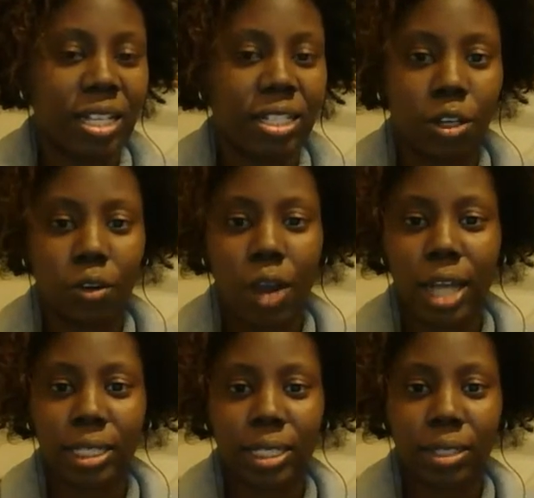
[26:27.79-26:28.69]

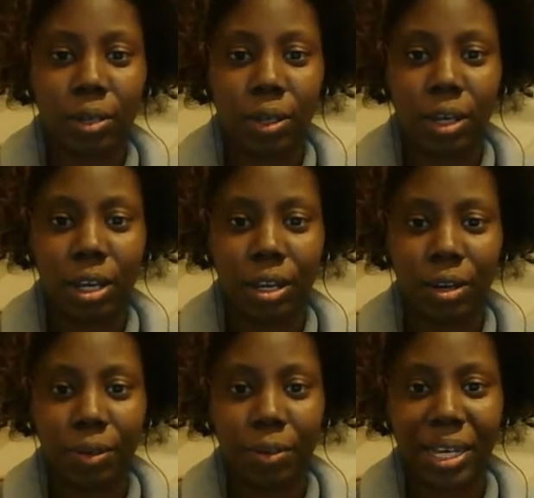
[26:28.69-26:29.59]
Ziggurat
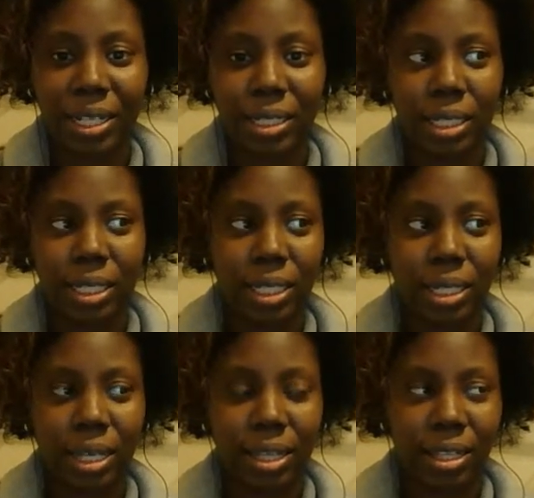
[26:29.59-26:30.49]
remixed in
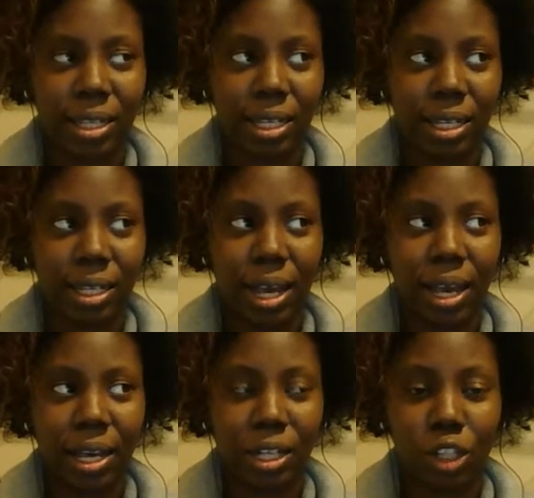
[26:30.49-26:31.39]
the
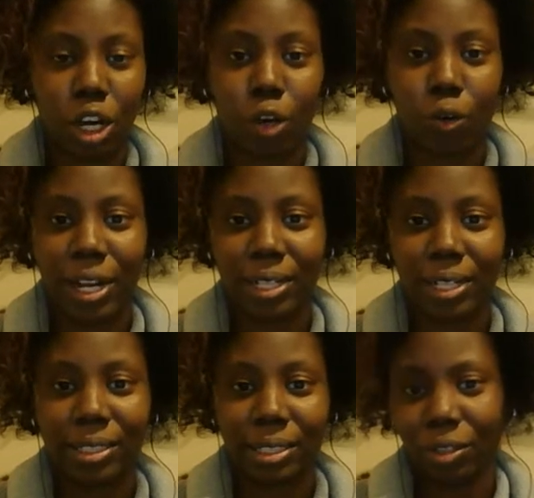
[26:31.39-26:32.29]
dark
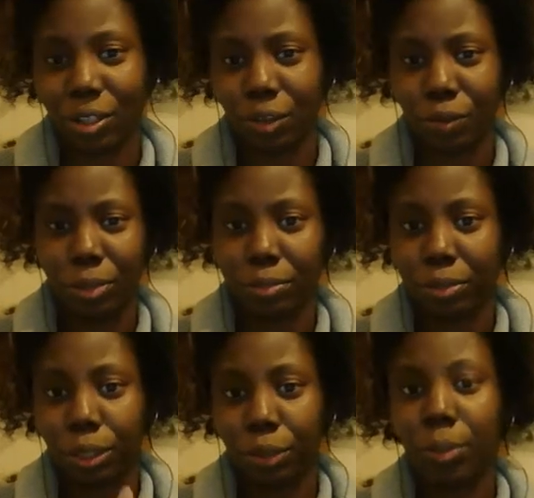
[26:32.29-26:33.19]
grays and the green
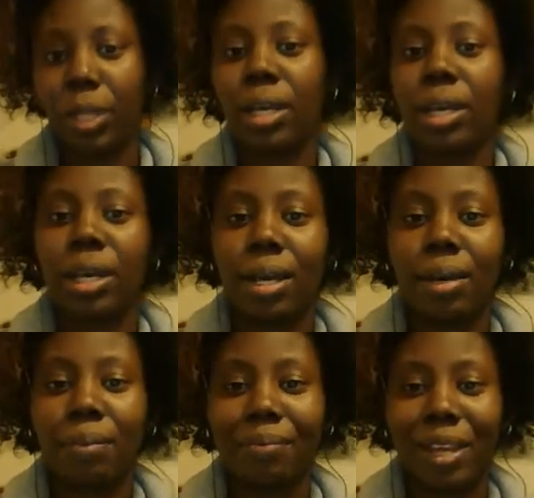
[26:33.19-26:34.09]
blue.
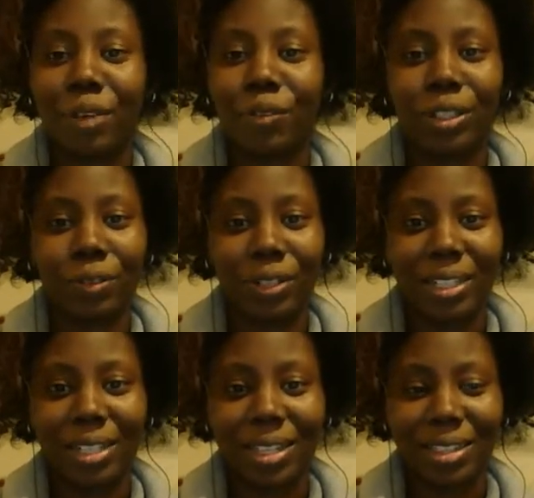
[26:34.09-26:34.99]
I really,
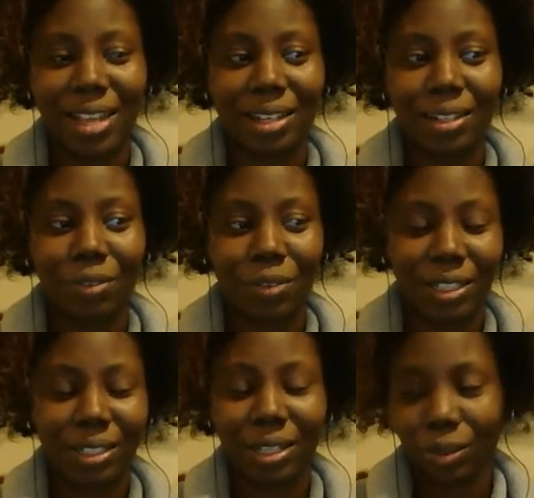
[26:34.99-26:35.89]
really like that, and I
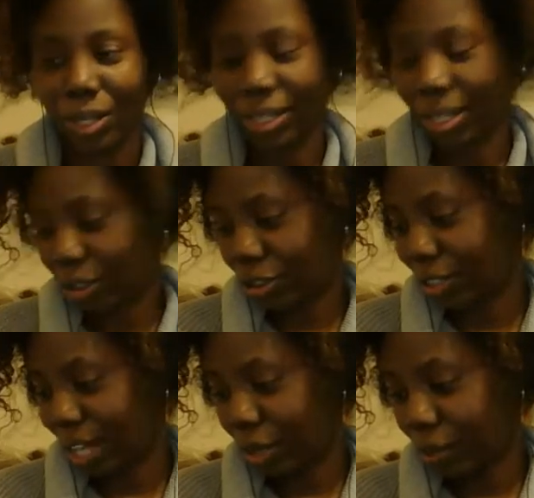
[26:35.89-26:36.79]
really like the way that
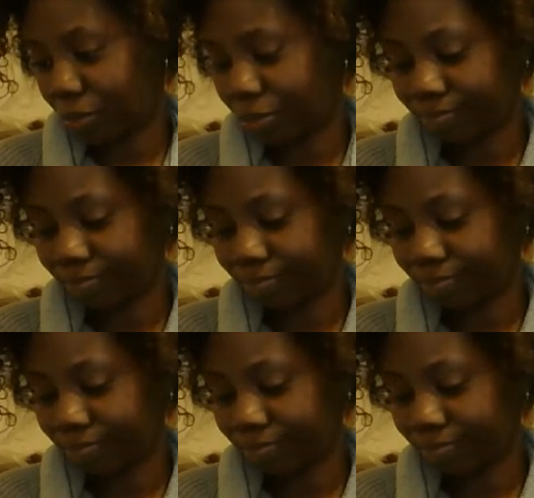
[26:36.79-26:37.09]
turned out.